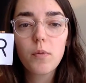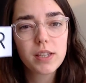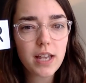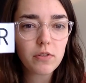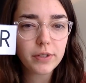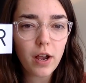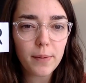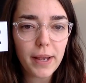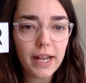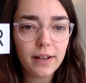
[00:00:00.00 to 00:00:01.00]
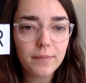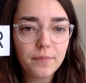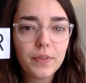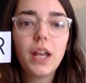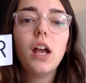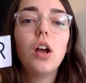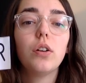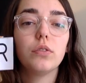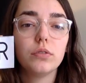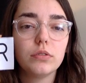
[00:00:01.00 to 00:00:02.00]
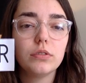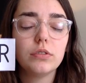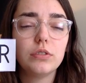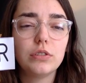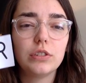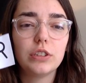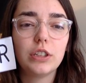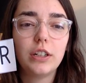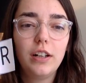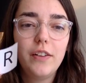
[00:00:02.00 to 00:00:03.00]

What sound does R make? R.